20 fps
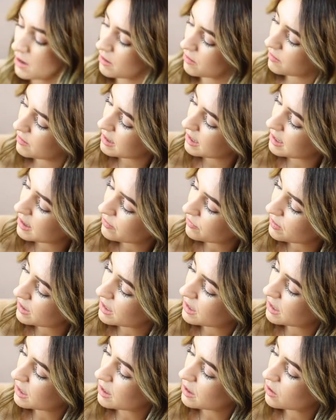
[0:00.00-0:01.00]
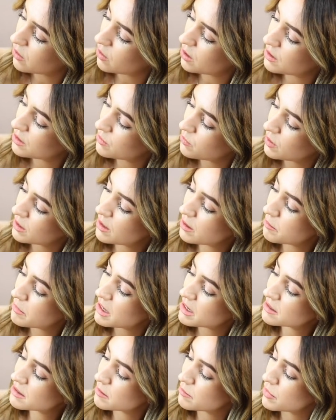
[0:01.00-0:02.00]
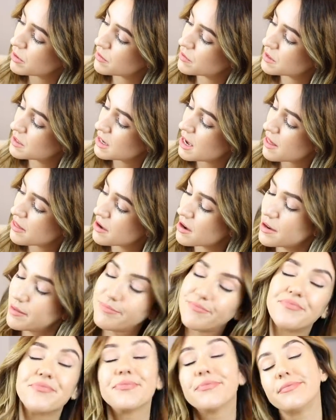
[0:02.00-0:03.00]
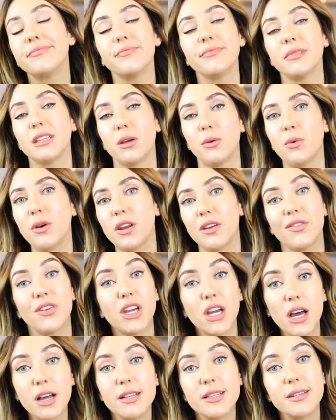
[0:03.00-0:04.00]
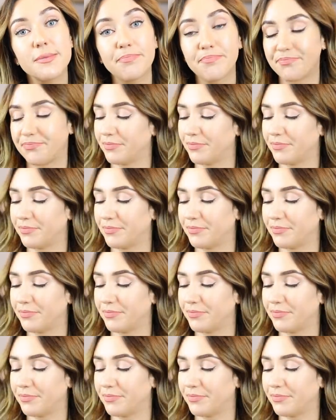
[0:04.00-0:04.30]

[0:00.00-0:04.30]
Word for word: really lovely glow. And when I mix them both together, what have you got?